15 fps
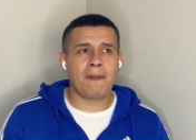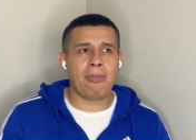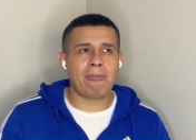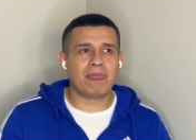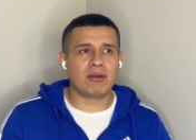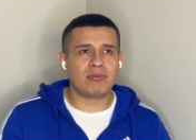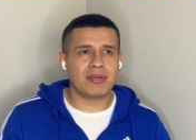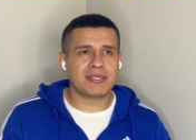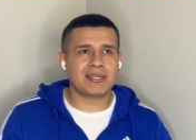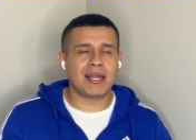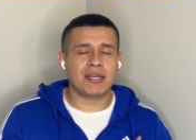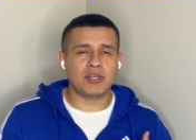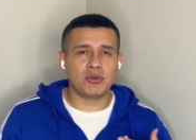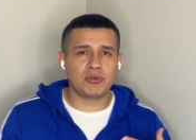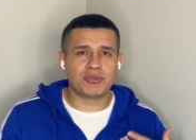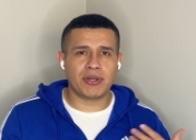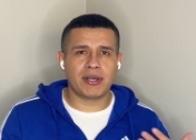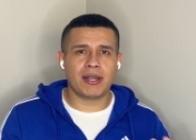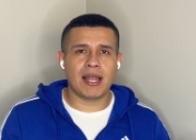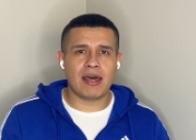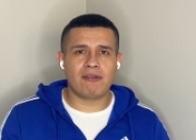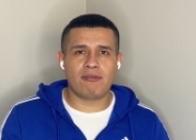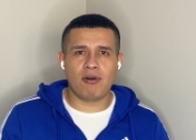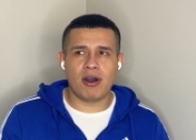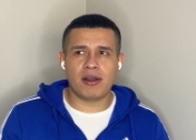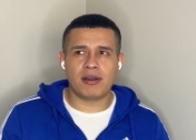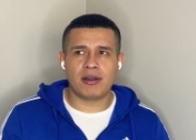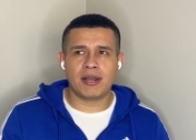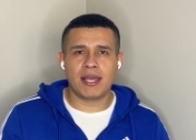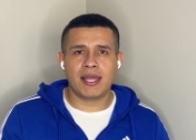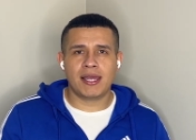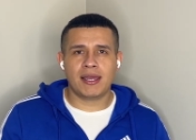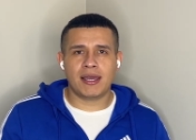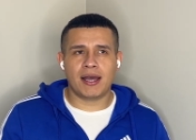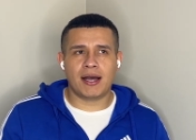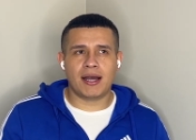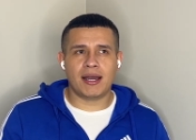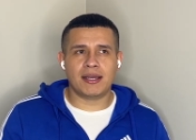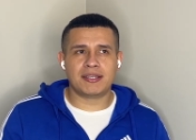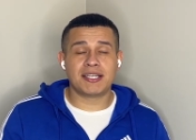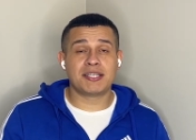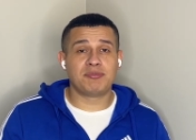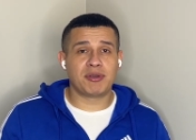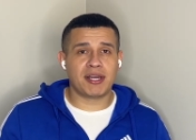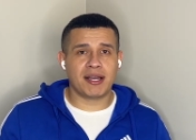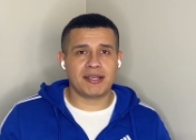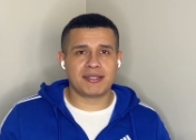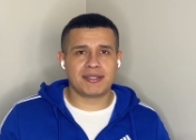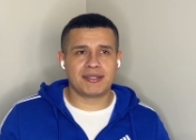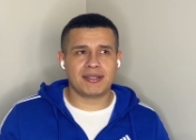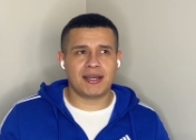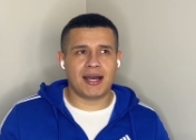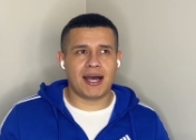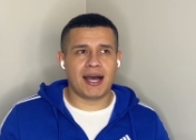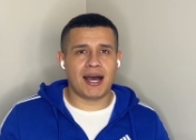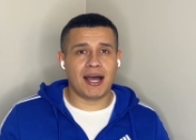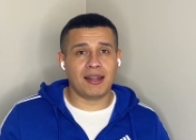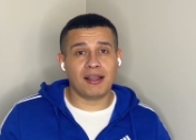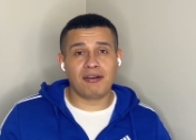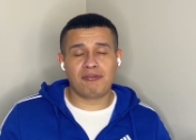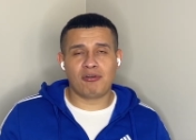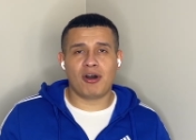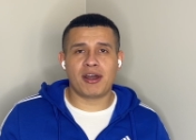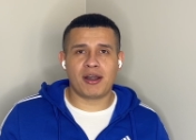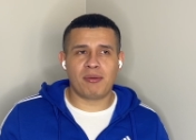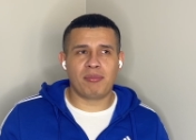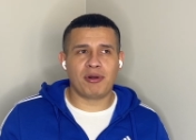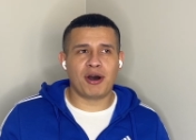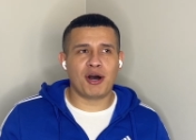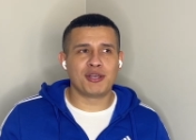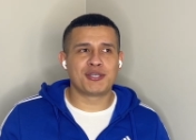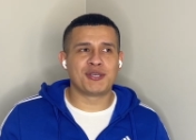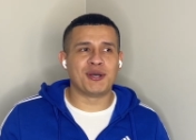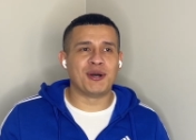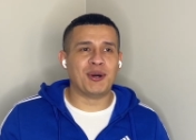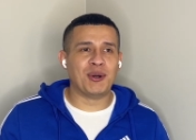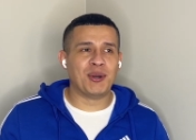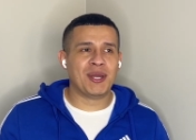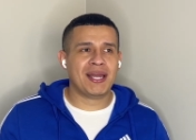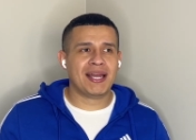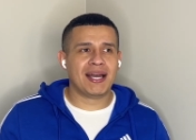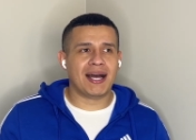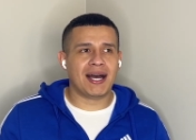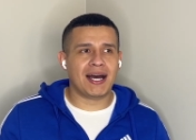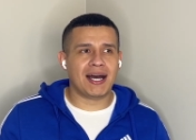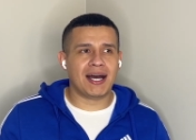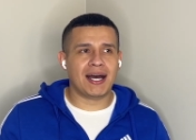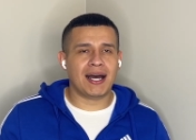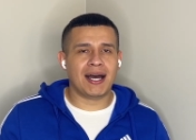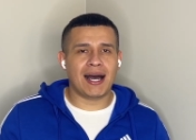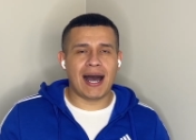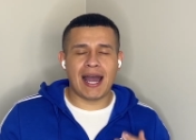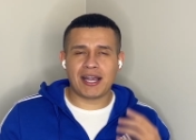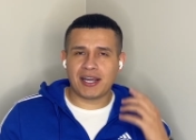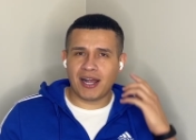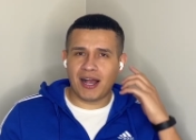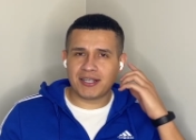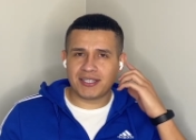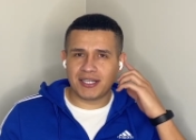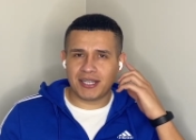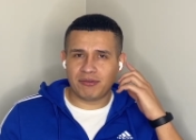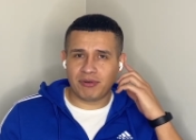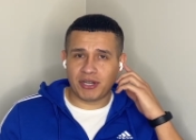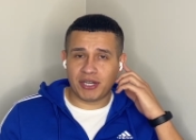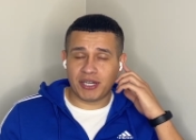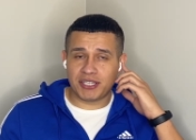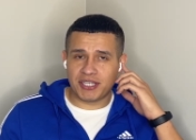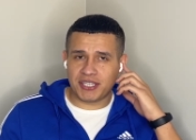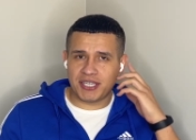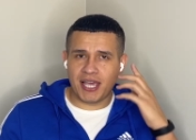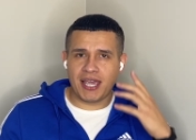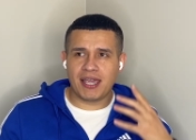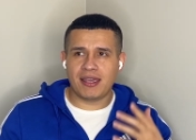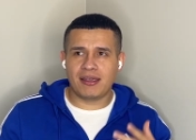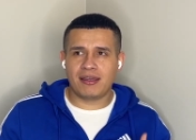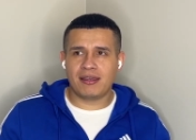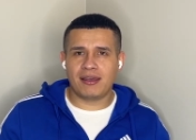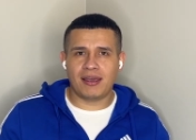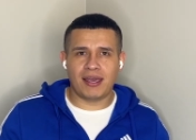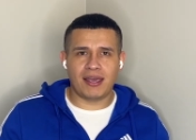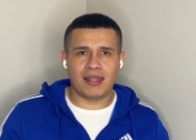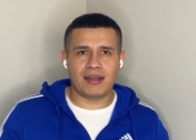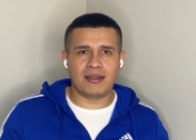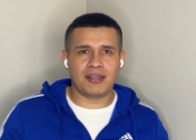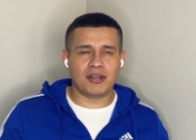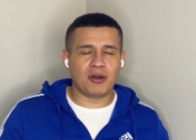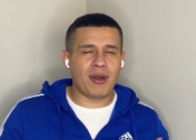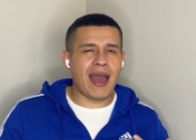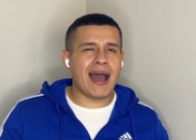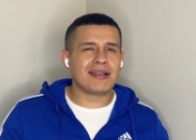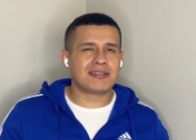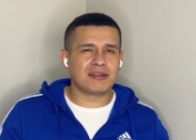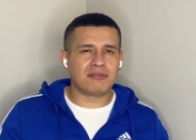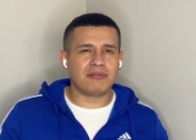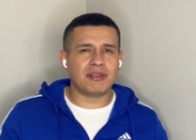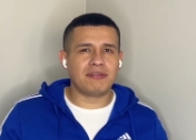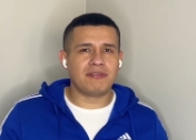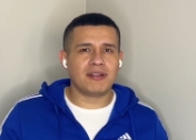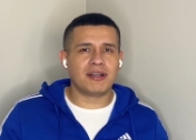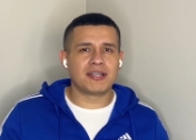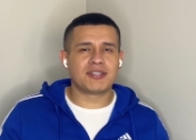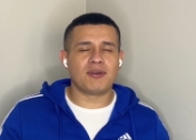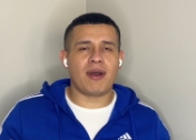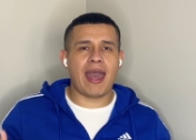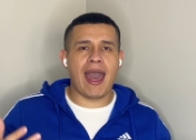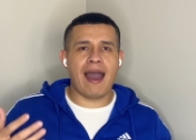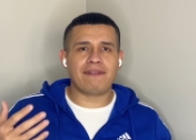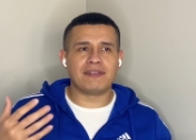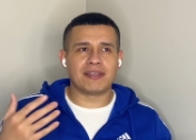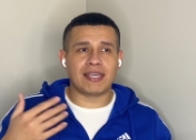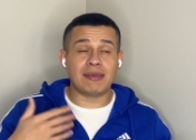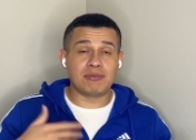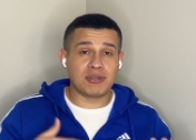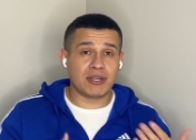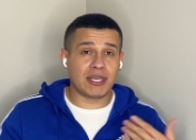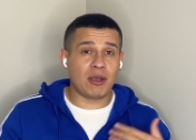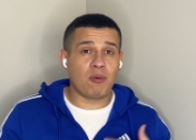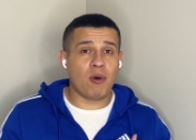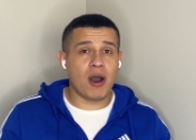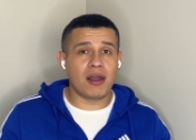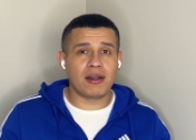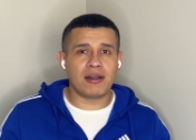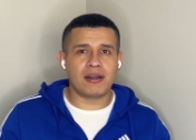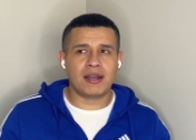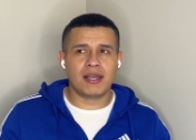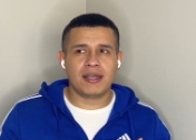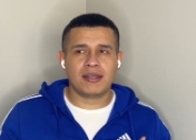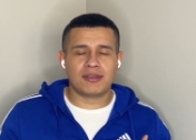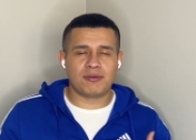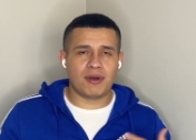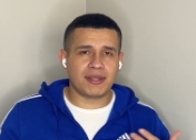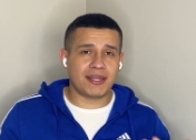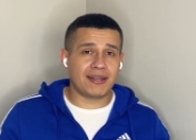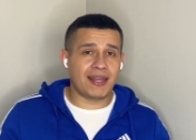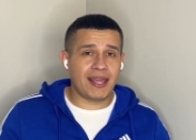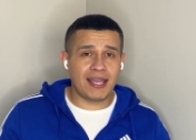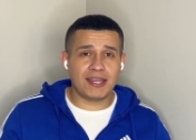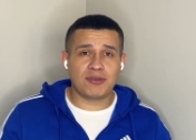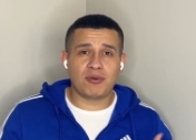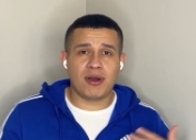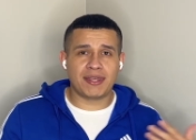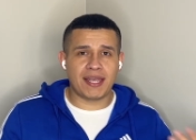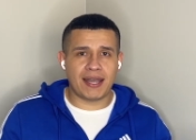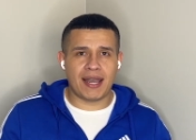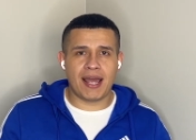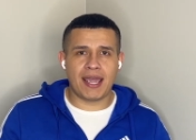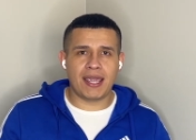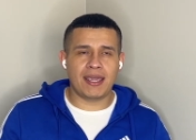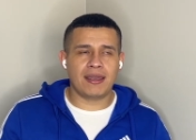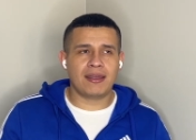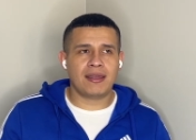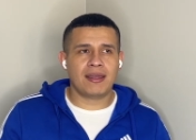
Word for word: The reason I do drink a lot of water uh, is not just because uh, I love water, but also uh, I constantly regurgitate and you know acid reflux, so I have to keep drinking water throughout the day, throughout the night.